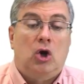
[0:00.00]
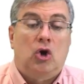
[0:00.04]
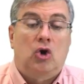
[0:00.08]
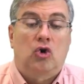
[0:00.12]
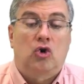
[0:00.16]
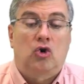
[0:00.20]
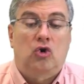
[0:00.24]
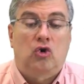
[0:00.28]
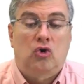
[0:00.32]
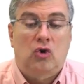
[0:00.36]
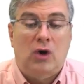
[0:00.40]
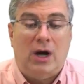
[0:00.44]

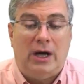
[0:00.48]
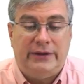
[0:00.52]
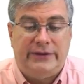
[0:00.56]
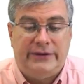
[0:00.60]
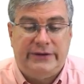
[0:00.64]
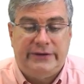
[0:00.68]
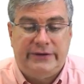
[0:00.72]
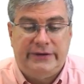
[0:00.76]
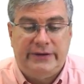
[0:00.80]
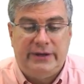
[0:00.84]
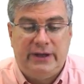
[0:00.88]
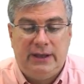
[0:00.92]

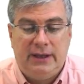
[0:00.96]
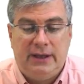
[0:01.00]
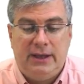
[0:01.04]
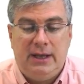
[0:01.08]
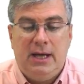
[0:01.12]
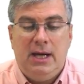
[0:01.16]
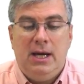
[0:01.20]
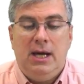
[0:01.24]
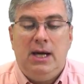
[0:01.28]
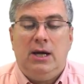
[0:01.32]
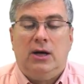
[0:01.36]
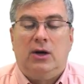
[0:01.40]
Crust.
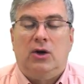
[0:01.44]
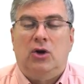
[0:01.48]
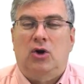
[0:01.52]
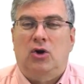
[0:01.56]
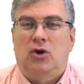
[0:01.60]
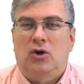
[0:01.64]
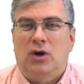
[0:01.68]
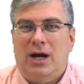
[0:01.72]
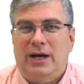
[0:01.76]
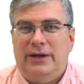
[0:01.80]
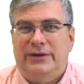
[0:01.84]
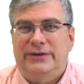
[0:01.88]

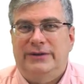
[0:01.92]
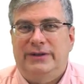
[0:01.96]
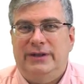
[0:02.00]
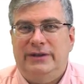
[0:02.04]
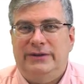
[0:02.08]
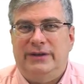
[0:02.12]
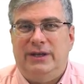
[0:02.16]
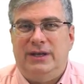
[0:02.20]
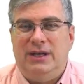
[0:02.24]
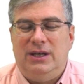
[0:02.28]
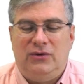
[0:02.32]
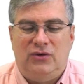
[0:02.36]
Crust
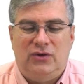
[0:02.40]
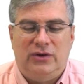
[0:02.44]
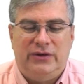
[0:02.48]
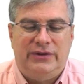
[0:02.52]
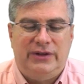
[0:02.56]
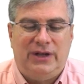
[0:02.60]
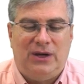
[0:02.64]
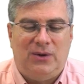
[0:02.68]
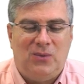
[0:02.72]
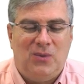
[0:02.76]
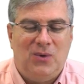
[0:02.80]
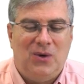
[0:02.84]
is an
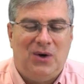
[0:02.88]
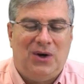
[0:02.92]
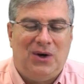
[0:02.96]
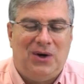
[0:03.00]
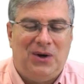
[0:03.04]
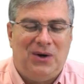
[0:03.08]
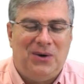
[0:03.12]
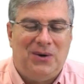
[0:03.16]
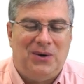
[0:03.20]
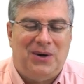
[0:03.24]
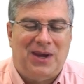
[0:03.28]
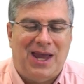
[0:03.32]
interesting
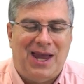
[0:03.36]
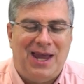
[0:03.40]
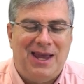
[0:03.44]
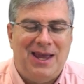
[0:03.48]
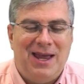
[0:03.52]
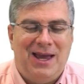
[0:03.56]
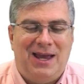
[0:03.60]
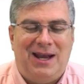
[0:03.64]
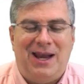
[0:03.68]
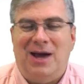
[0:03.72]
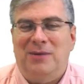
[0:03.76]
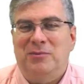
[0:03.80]
word, okay?
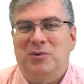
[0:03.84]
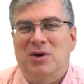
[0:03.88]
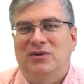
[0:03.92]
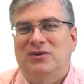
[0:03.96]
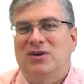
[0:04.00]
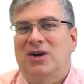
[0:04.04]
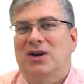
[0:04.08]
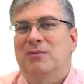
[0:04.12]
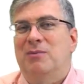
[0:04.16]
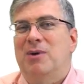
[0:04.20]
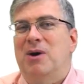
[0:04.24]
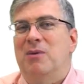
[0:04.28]
Now, I'm
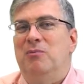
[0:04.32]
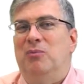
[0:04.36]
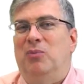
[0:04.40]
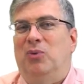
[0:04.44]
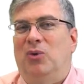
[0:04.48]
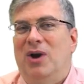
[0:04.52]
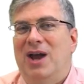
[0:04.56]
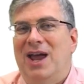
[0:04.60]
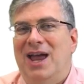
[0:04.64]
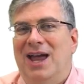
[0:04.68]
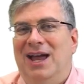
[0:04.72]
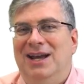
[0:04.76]
not talking about
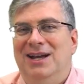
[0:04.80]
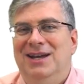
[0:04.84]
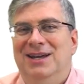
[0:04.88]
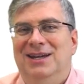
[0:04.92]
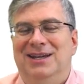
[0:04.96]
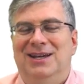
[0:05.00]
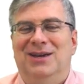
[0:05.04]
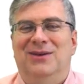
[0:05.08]
bread,